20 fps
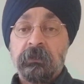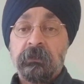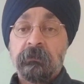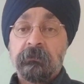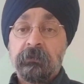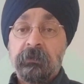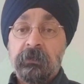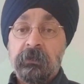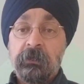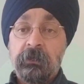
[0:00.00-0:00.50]
Is
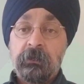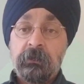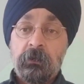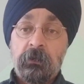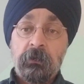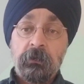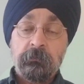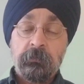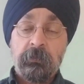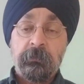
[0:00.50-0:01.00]
there any
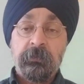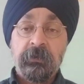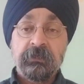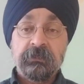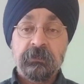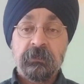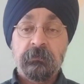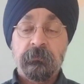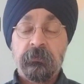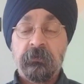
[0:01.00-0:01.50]
doc
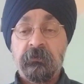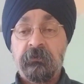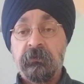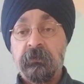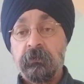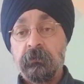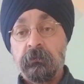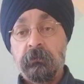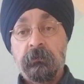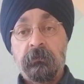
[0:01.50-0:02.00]
preparation
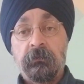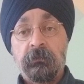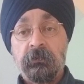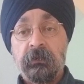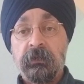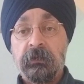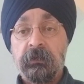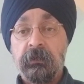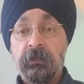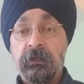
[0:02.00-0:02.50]
fee or
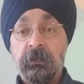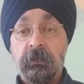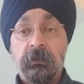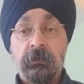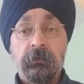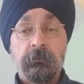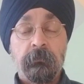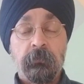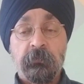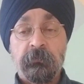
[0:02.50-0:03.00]

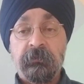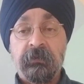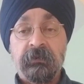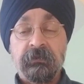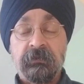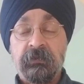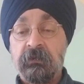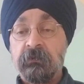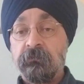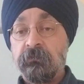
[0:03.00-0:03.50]
any
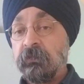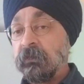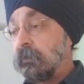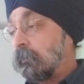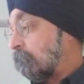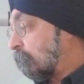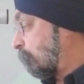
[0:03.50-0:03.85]
processing fee?